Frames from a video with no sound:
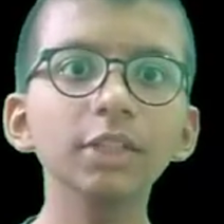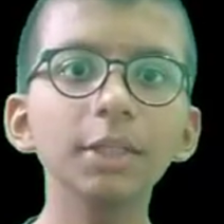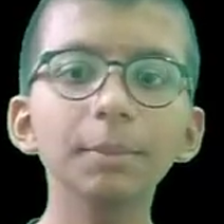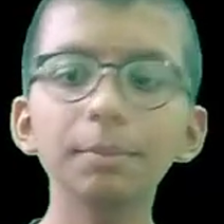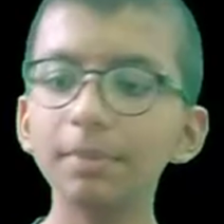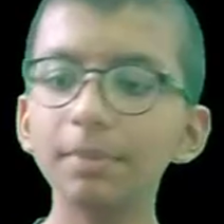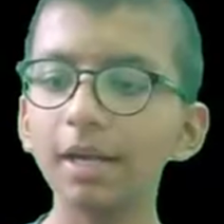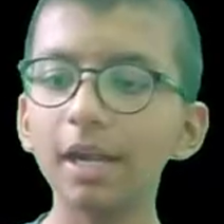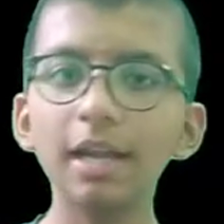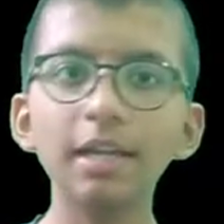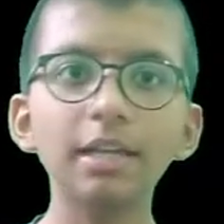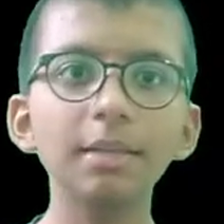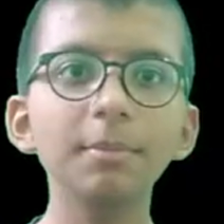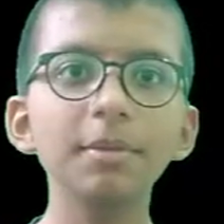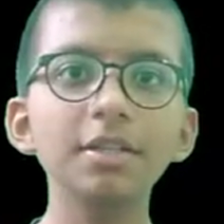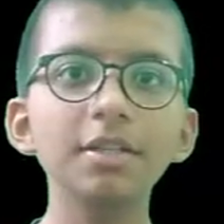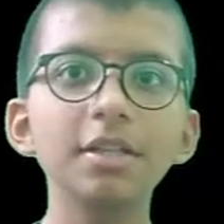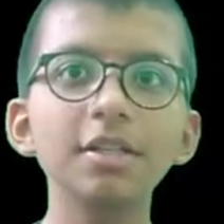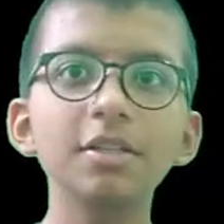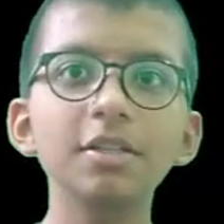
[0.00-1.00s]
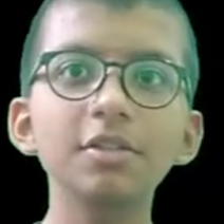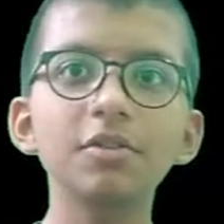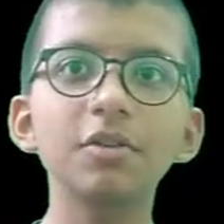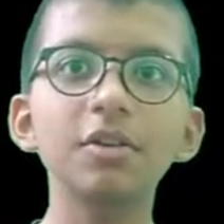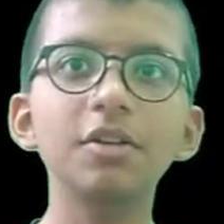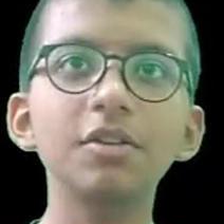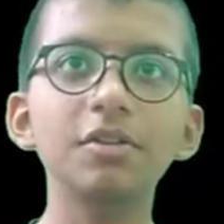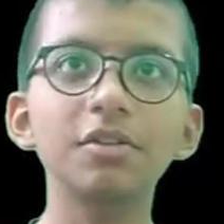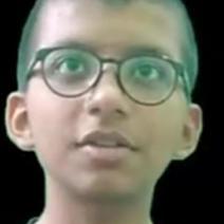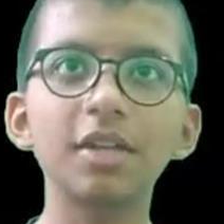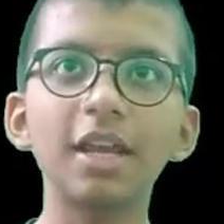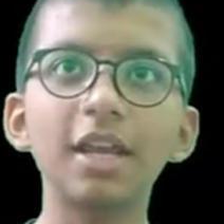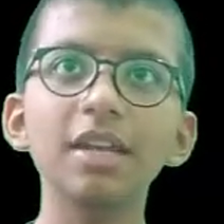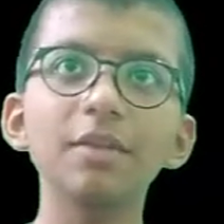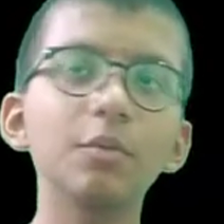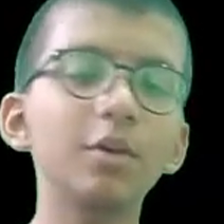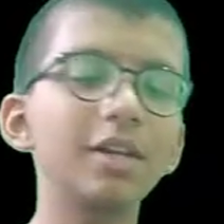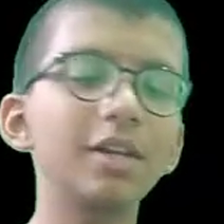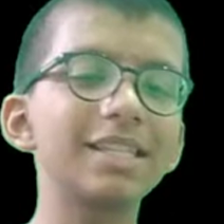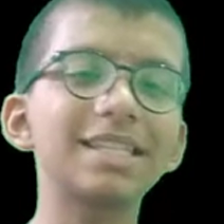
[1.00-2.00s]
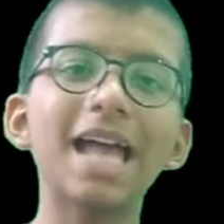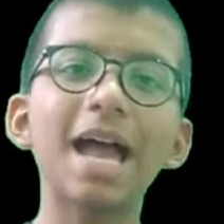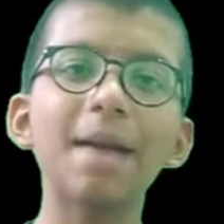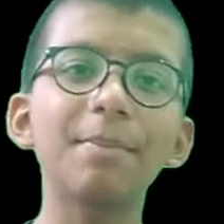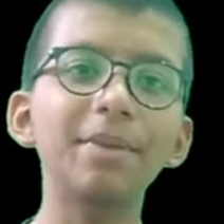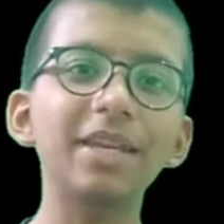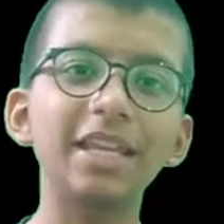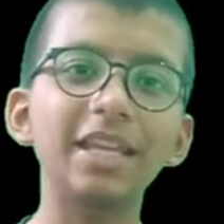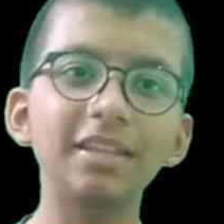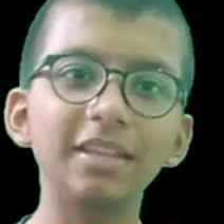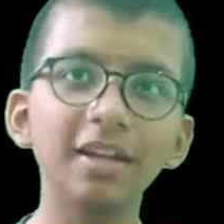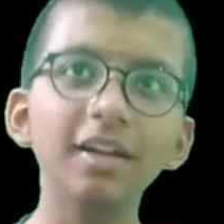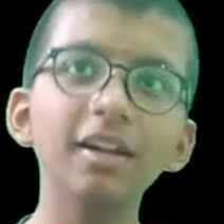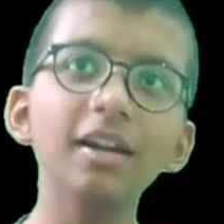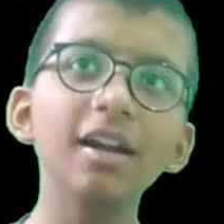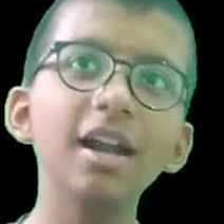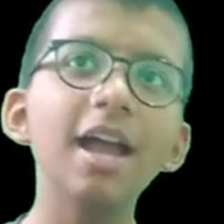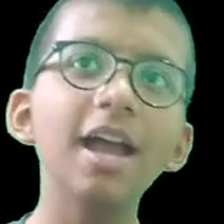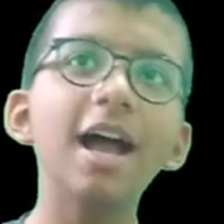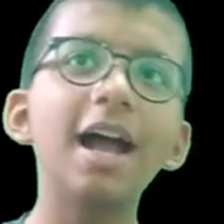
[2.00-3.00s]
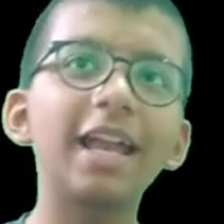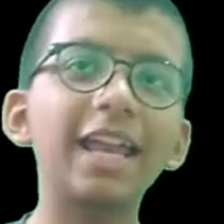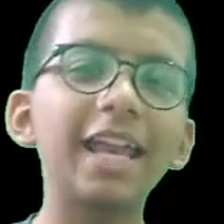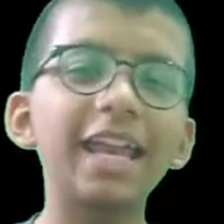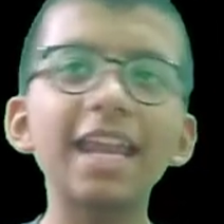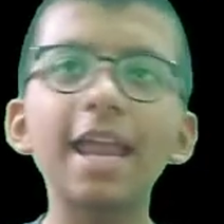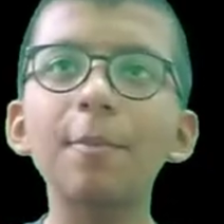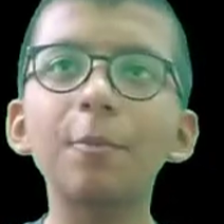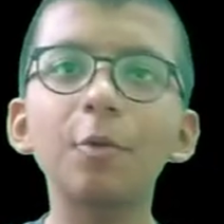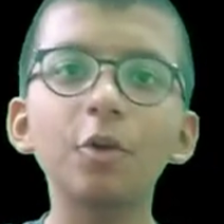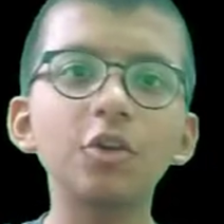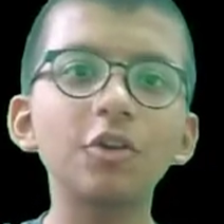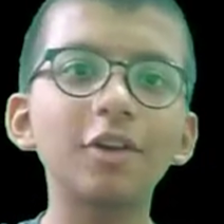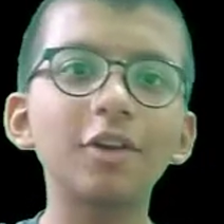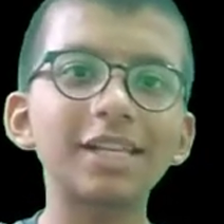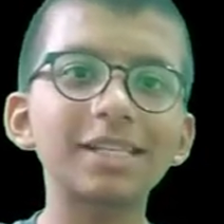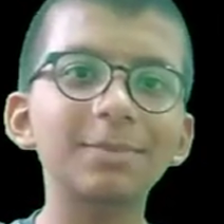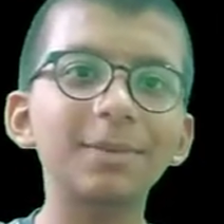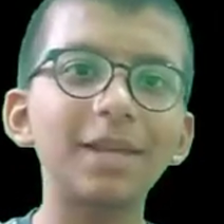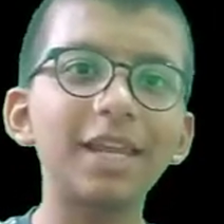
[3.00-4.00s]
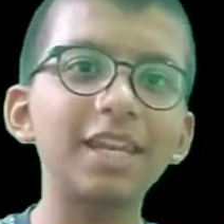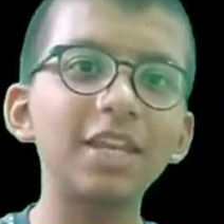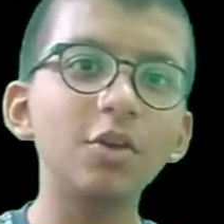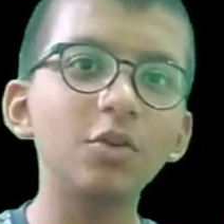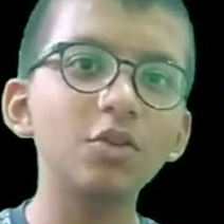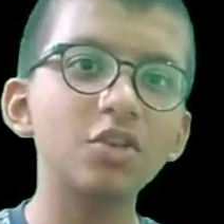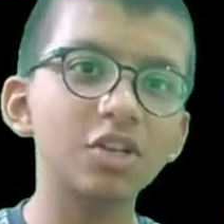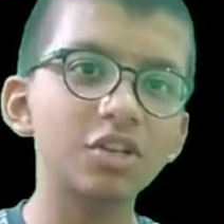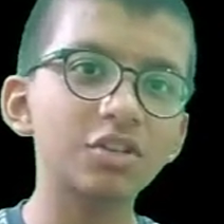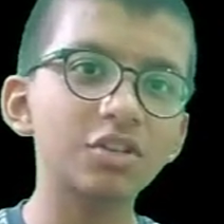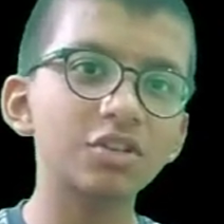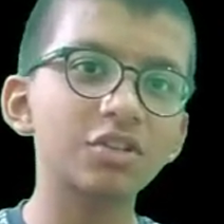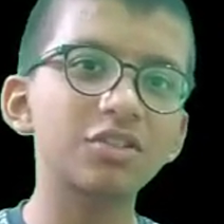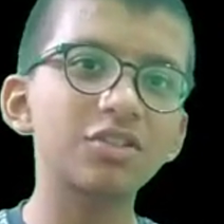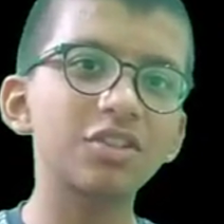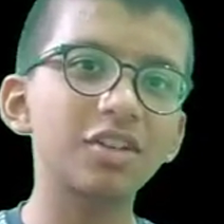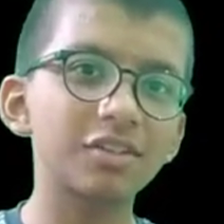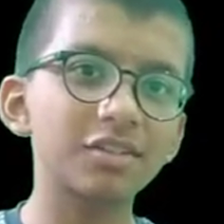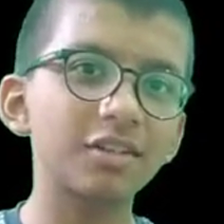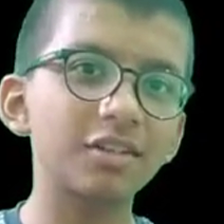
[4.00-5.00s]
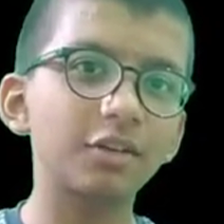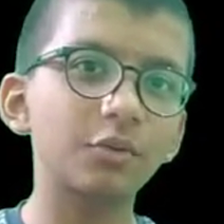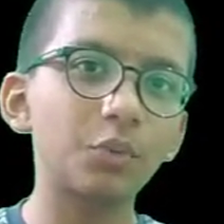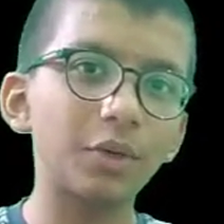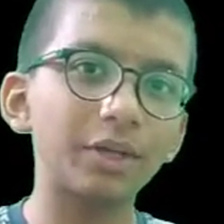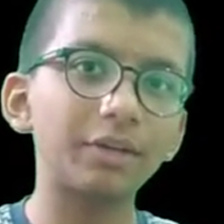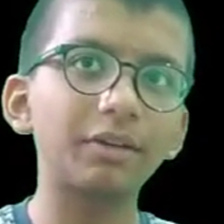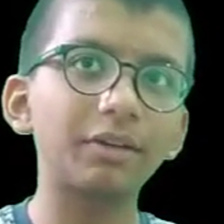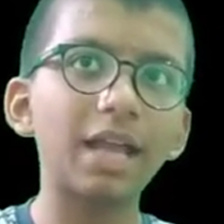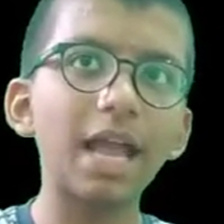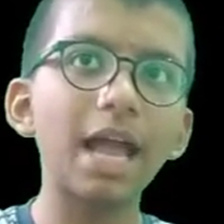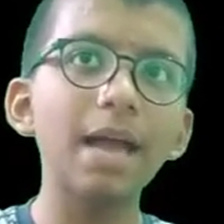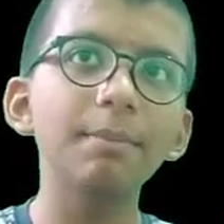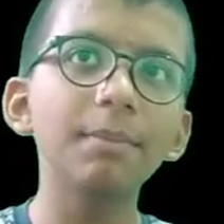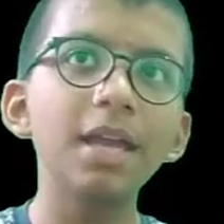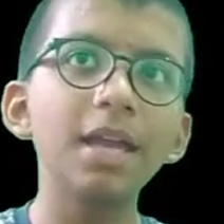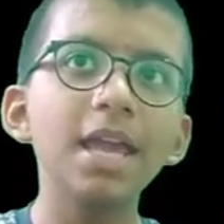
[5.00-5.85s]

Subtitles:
Pretty much easy to understand what is happening there. Again, I'm going to explain you just a quick recap.